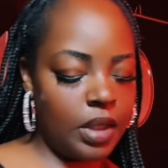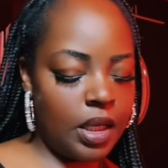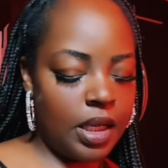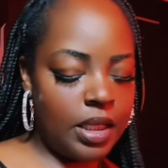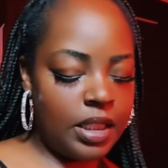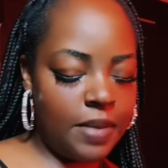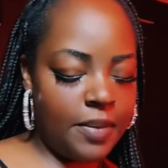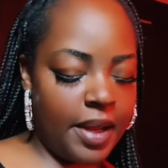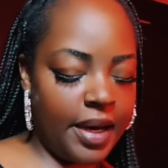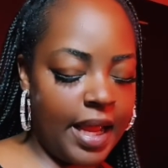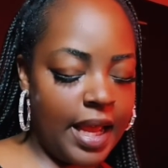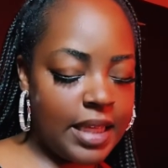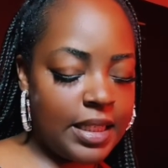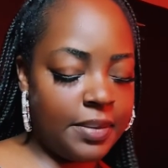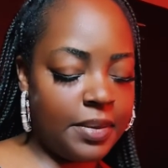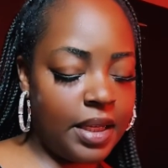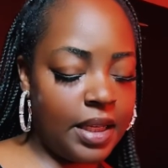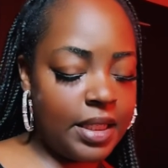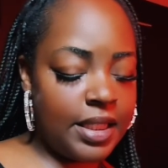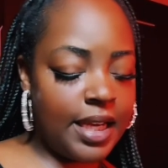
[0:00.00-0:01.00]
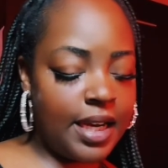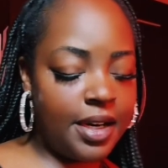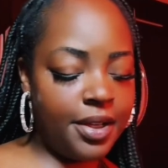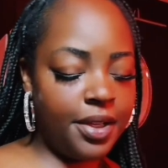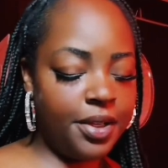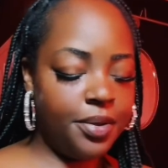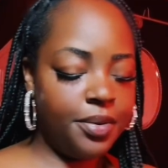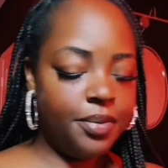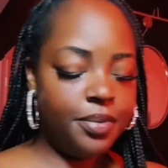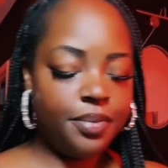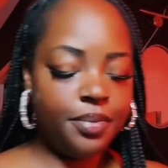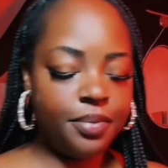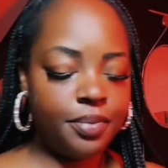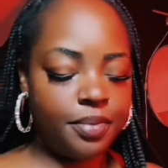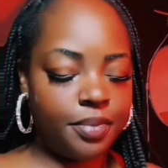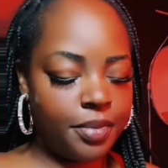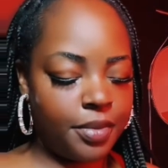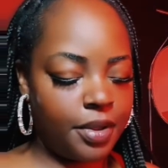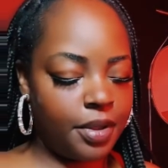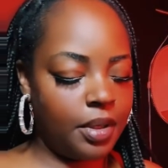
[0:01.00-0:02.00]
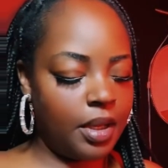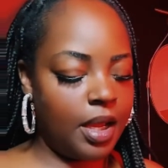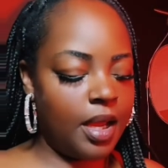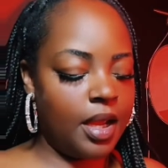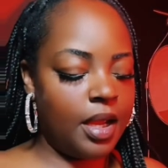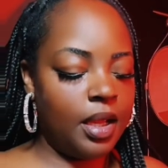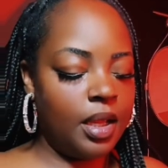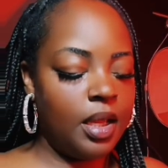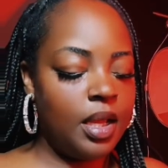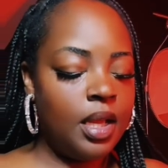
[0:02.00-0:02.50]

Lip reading: Somebody has something to tell you. Okay,